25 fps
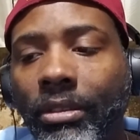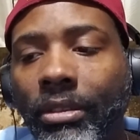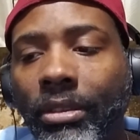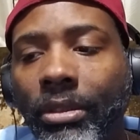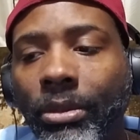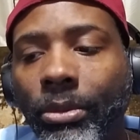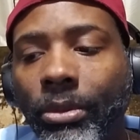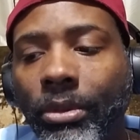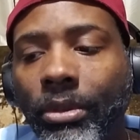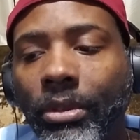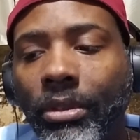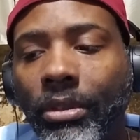
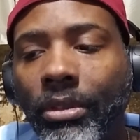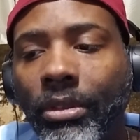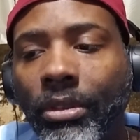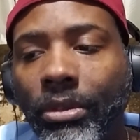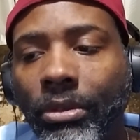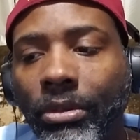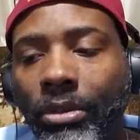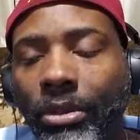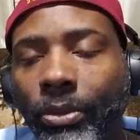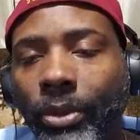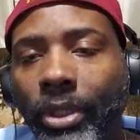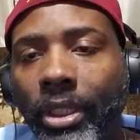the
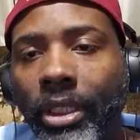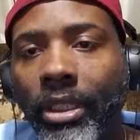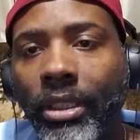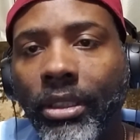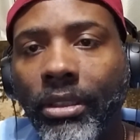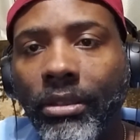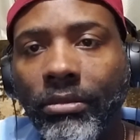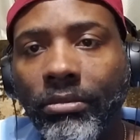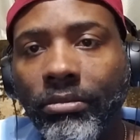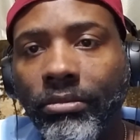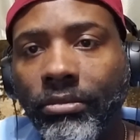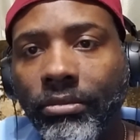way
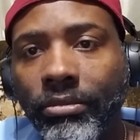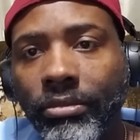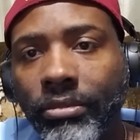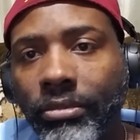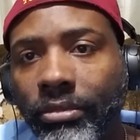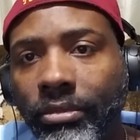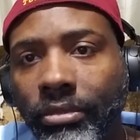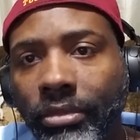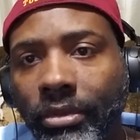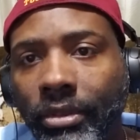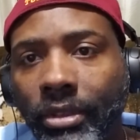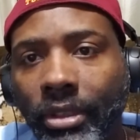
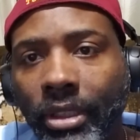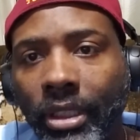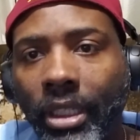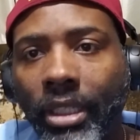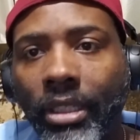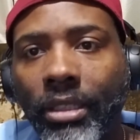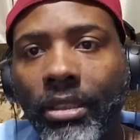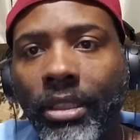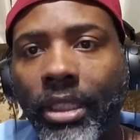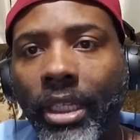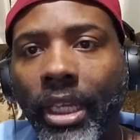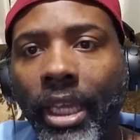that
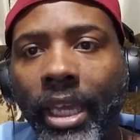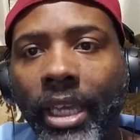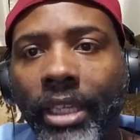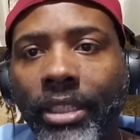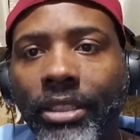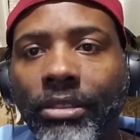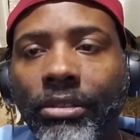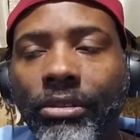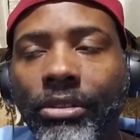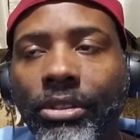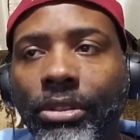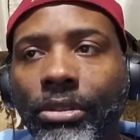they
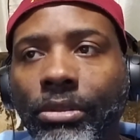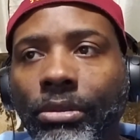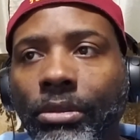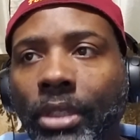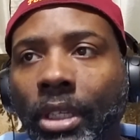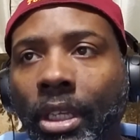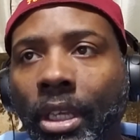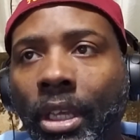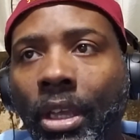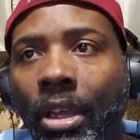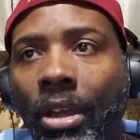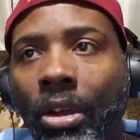ask you to,
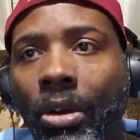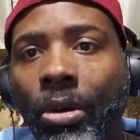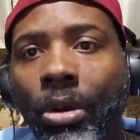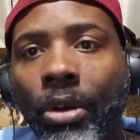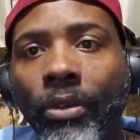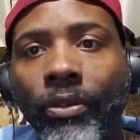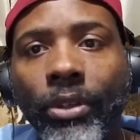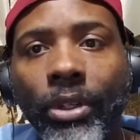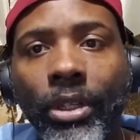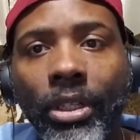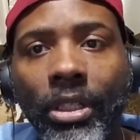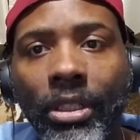or
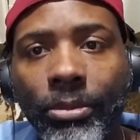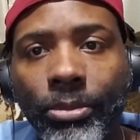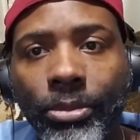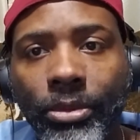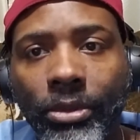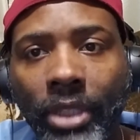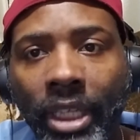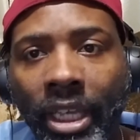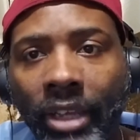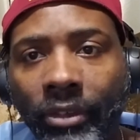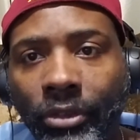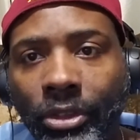if they're in an
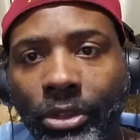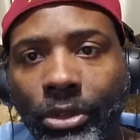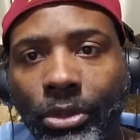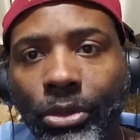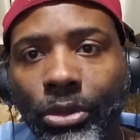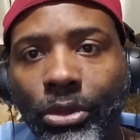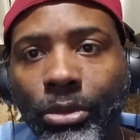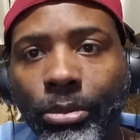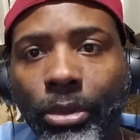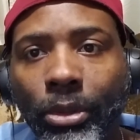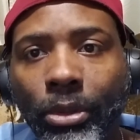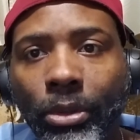
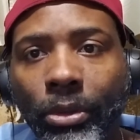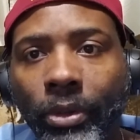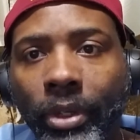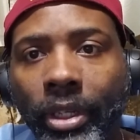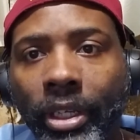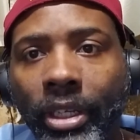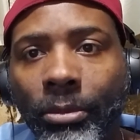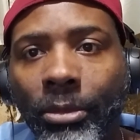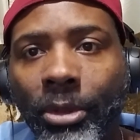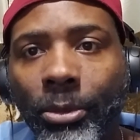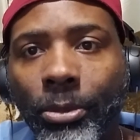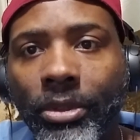after-school
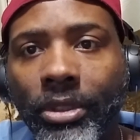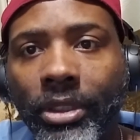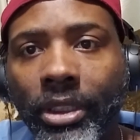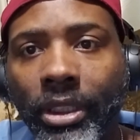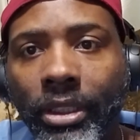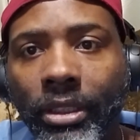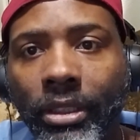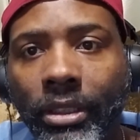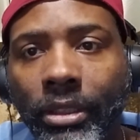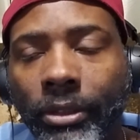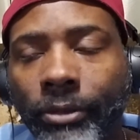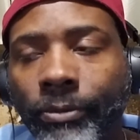program in
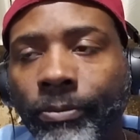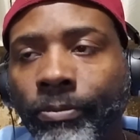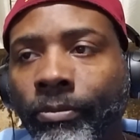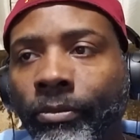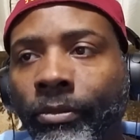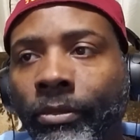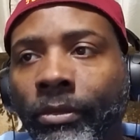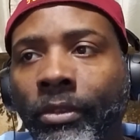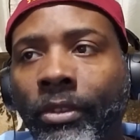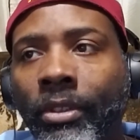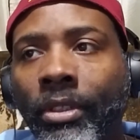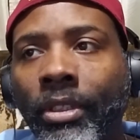particular,
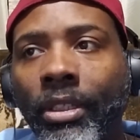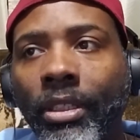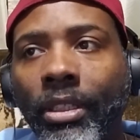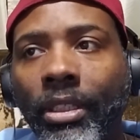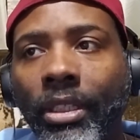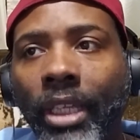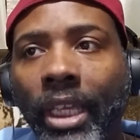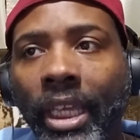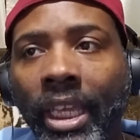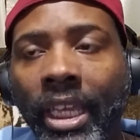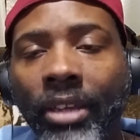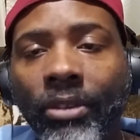
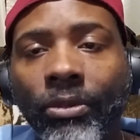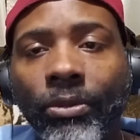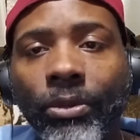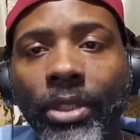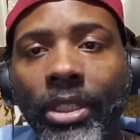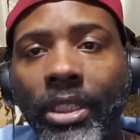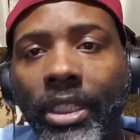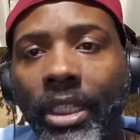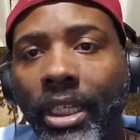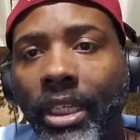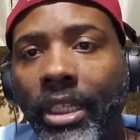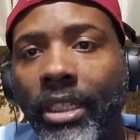
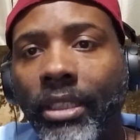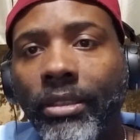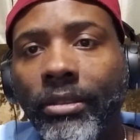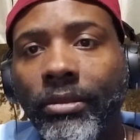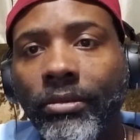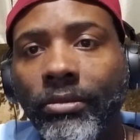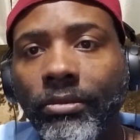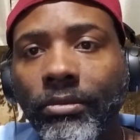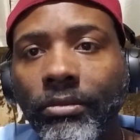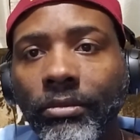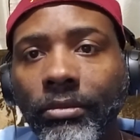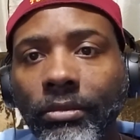every day,
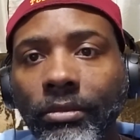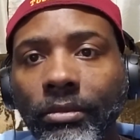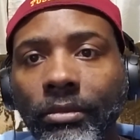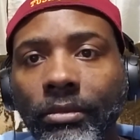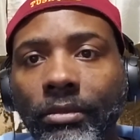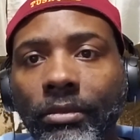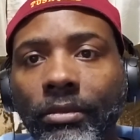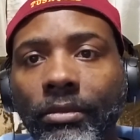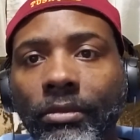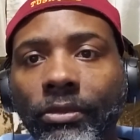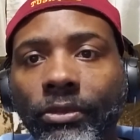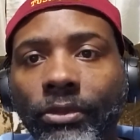
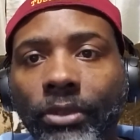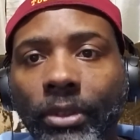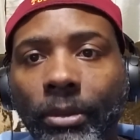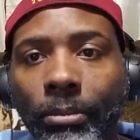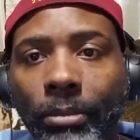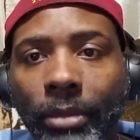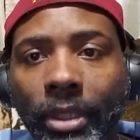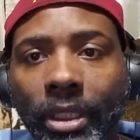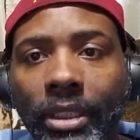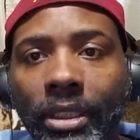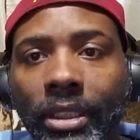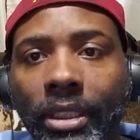from
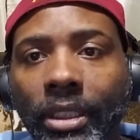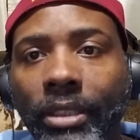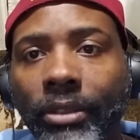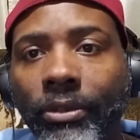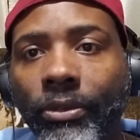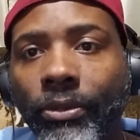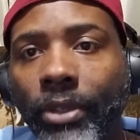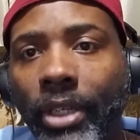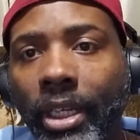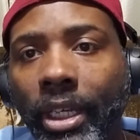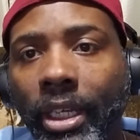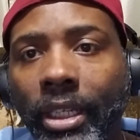Monday to
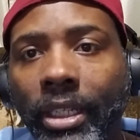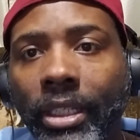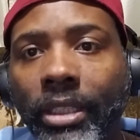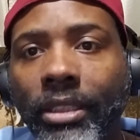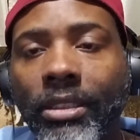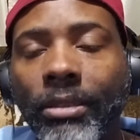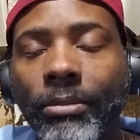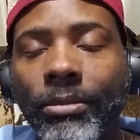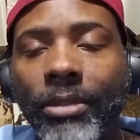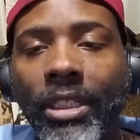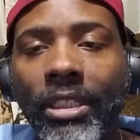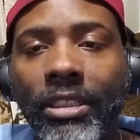Friday,
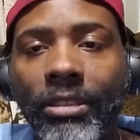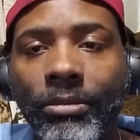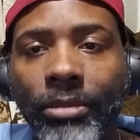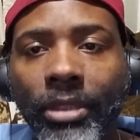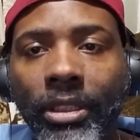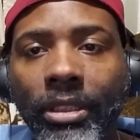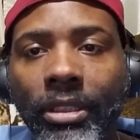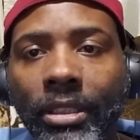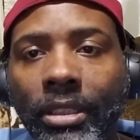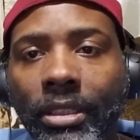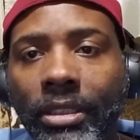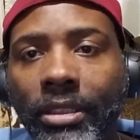sometimes
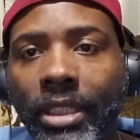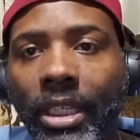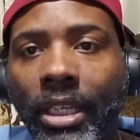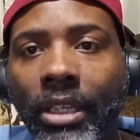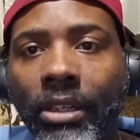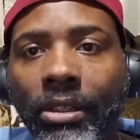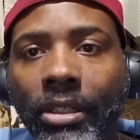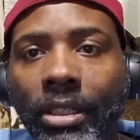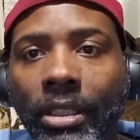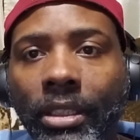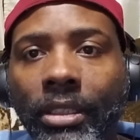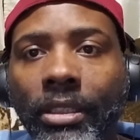Monday to
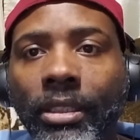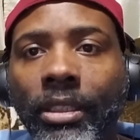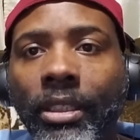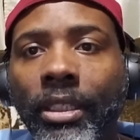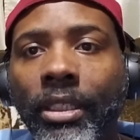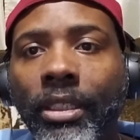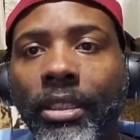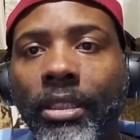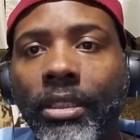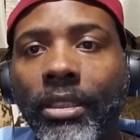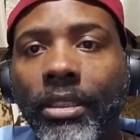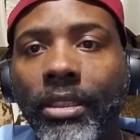Saturday,
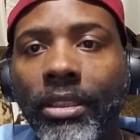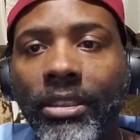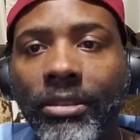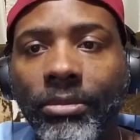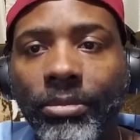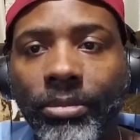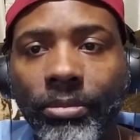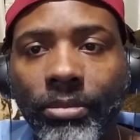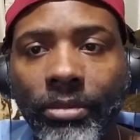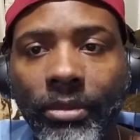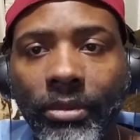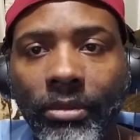these
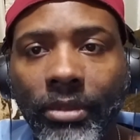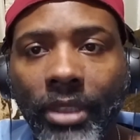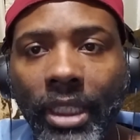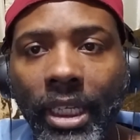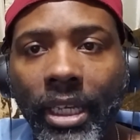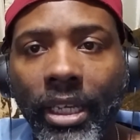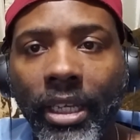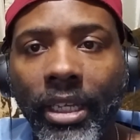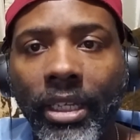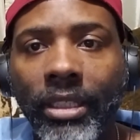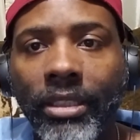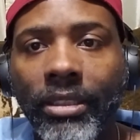
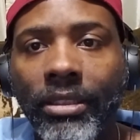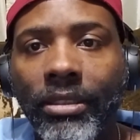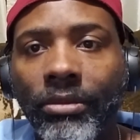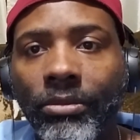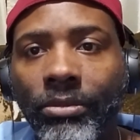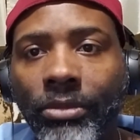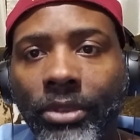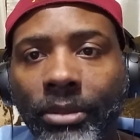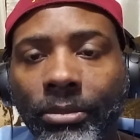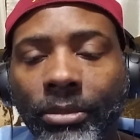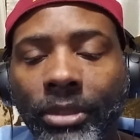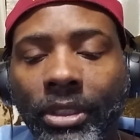guys
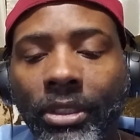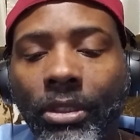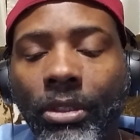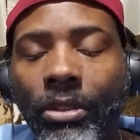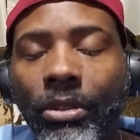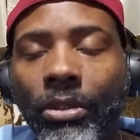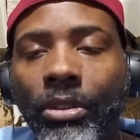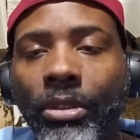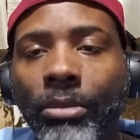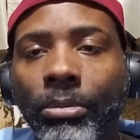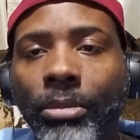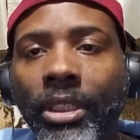and women are
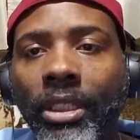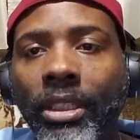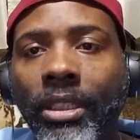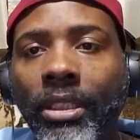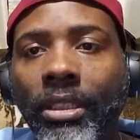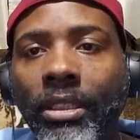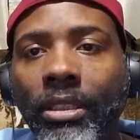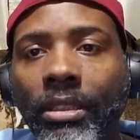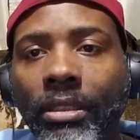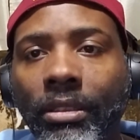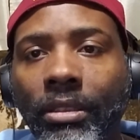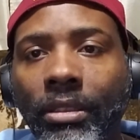going to
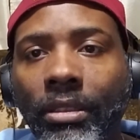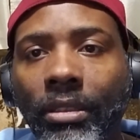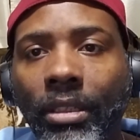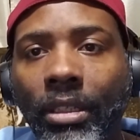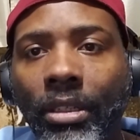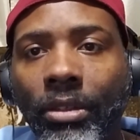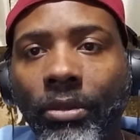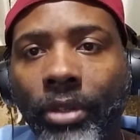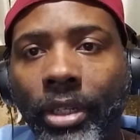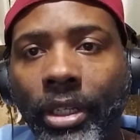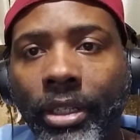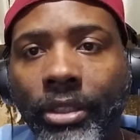be
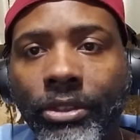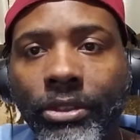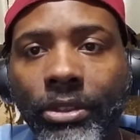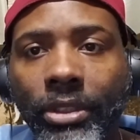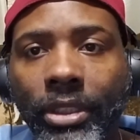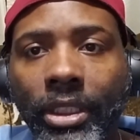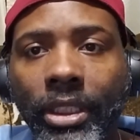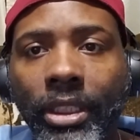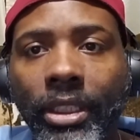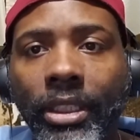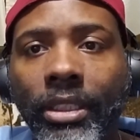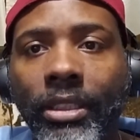around your
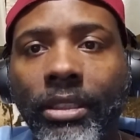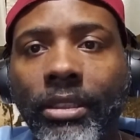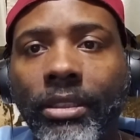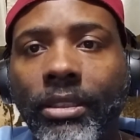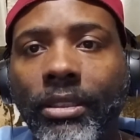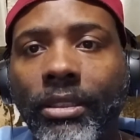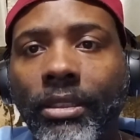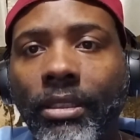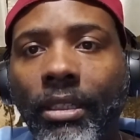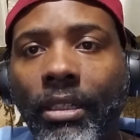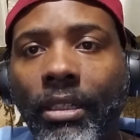kids